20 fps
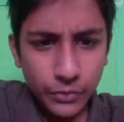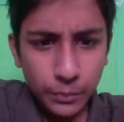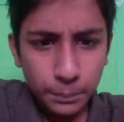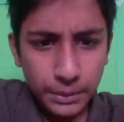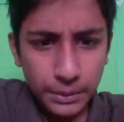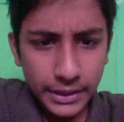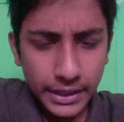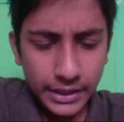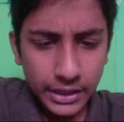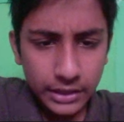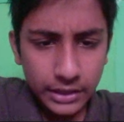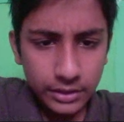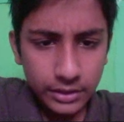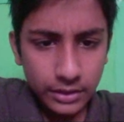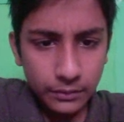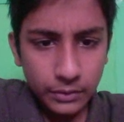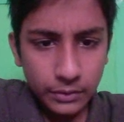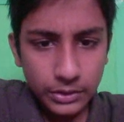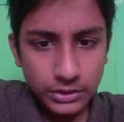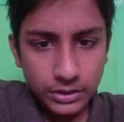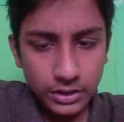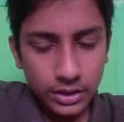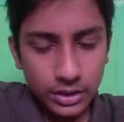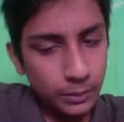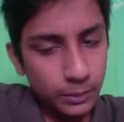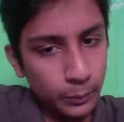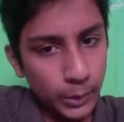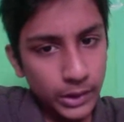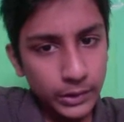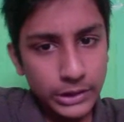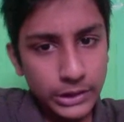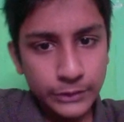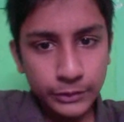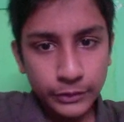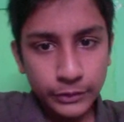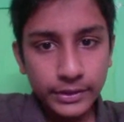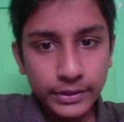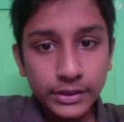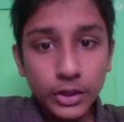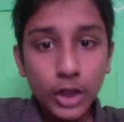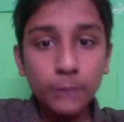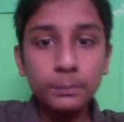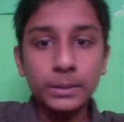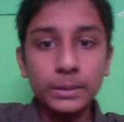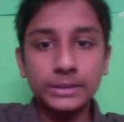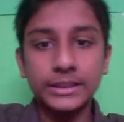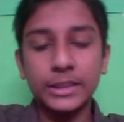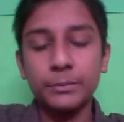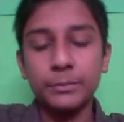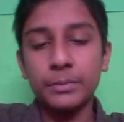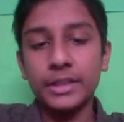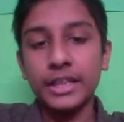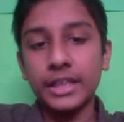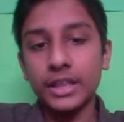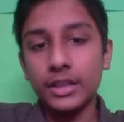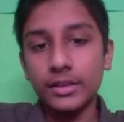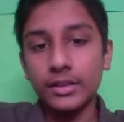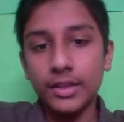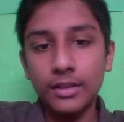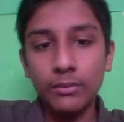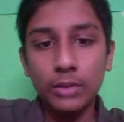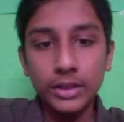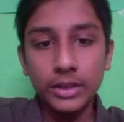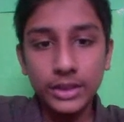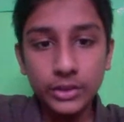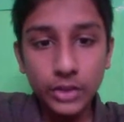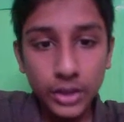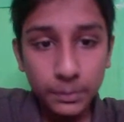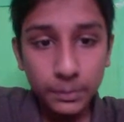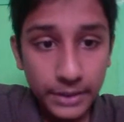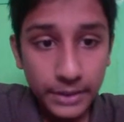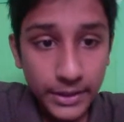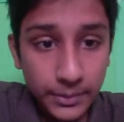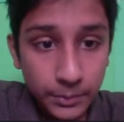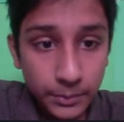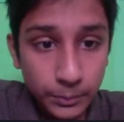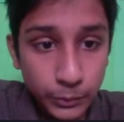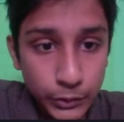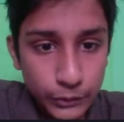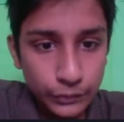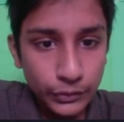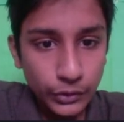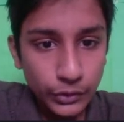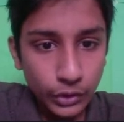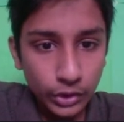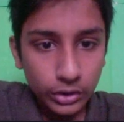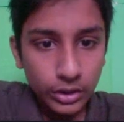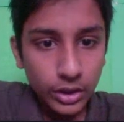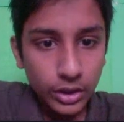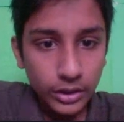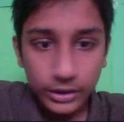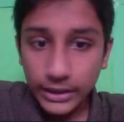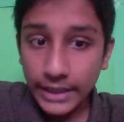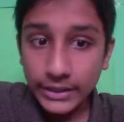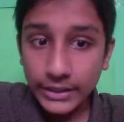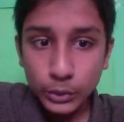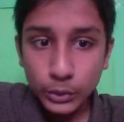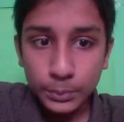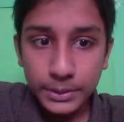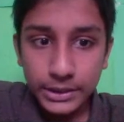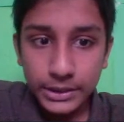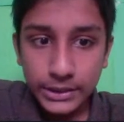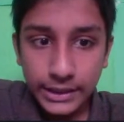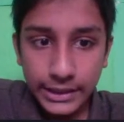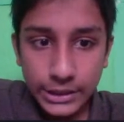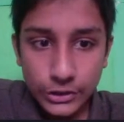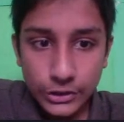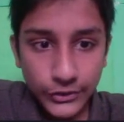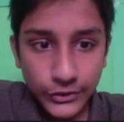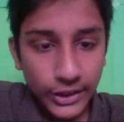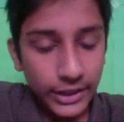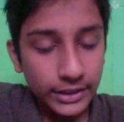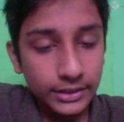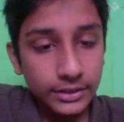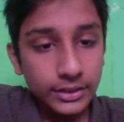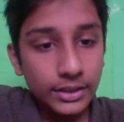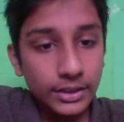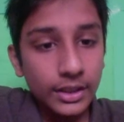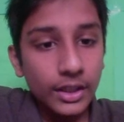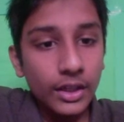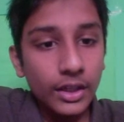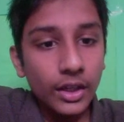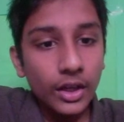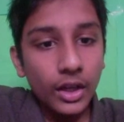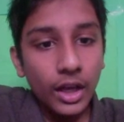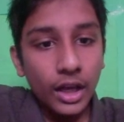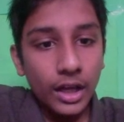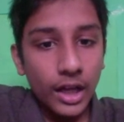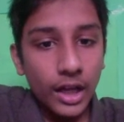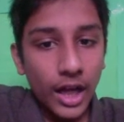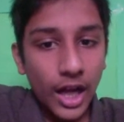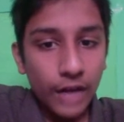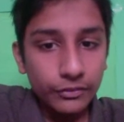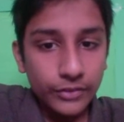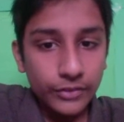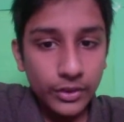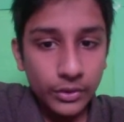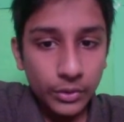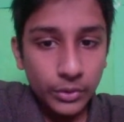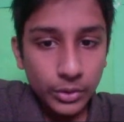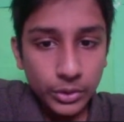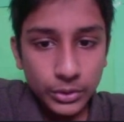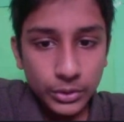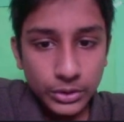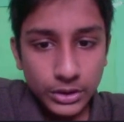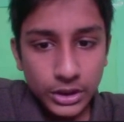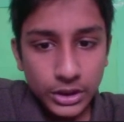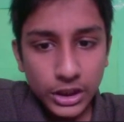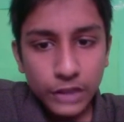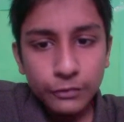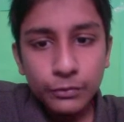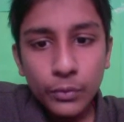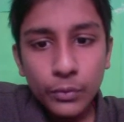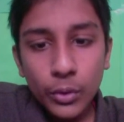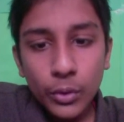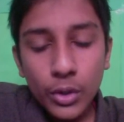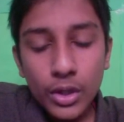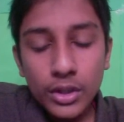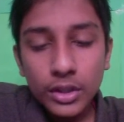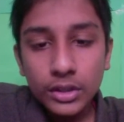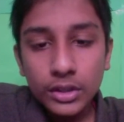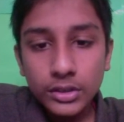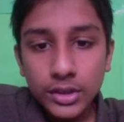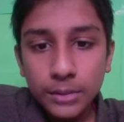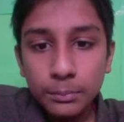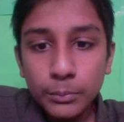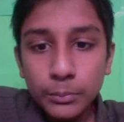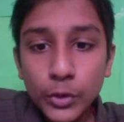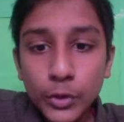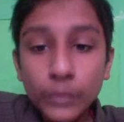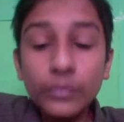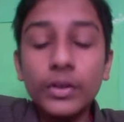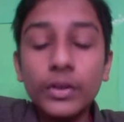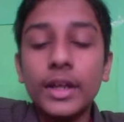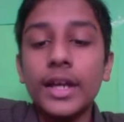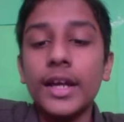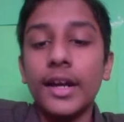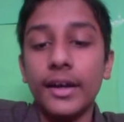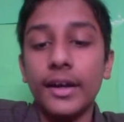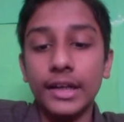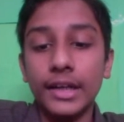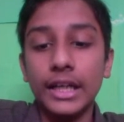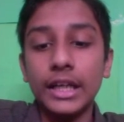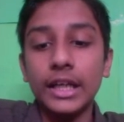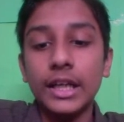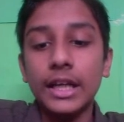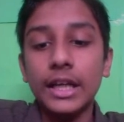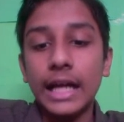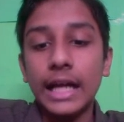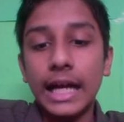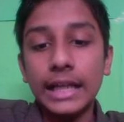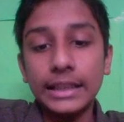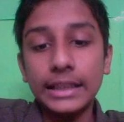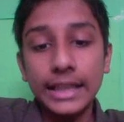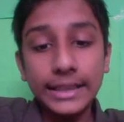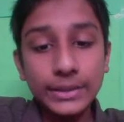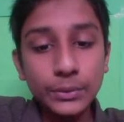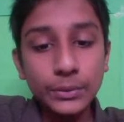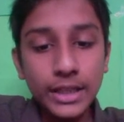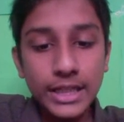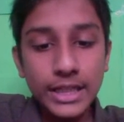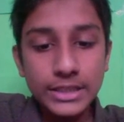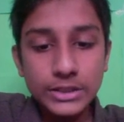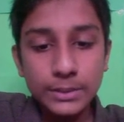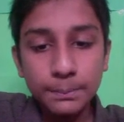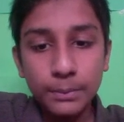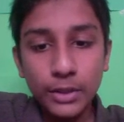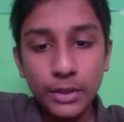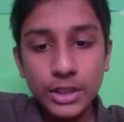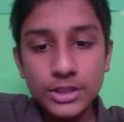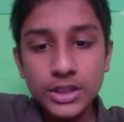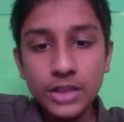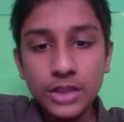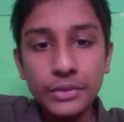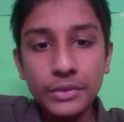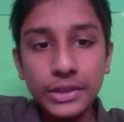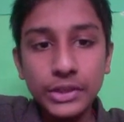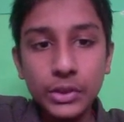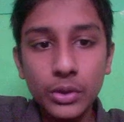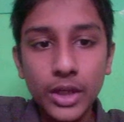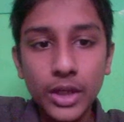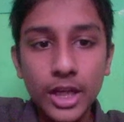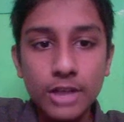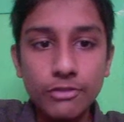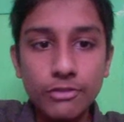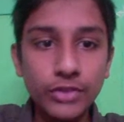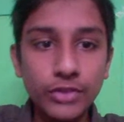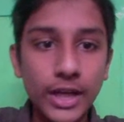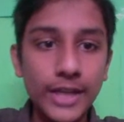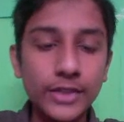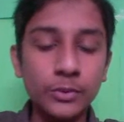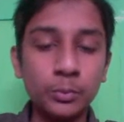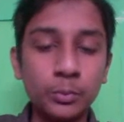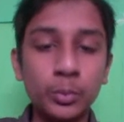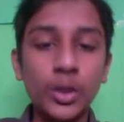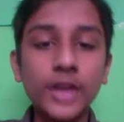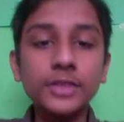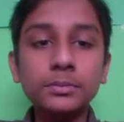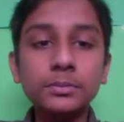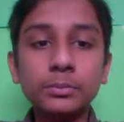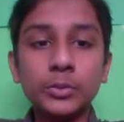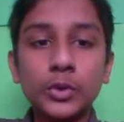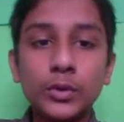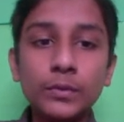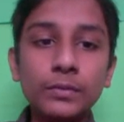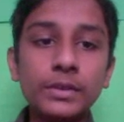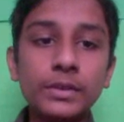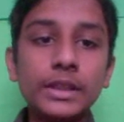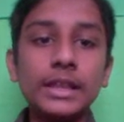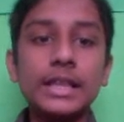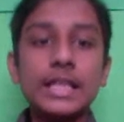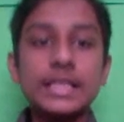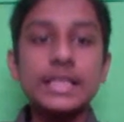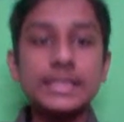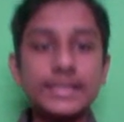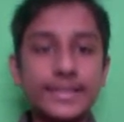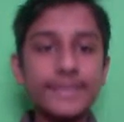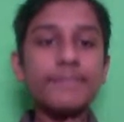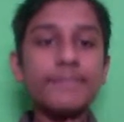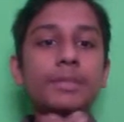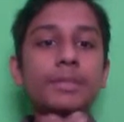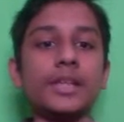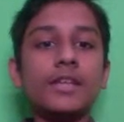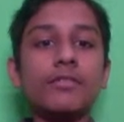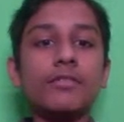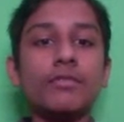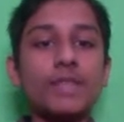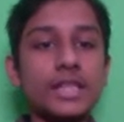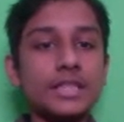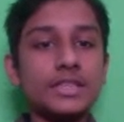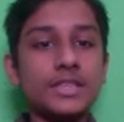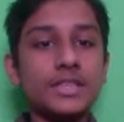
Pragananda it was very obvious that Pragananda wasn't gonna play the move knight to b3 check. After rook to c4, the move here, I'd like you guys to pause the video and find what move simply wins the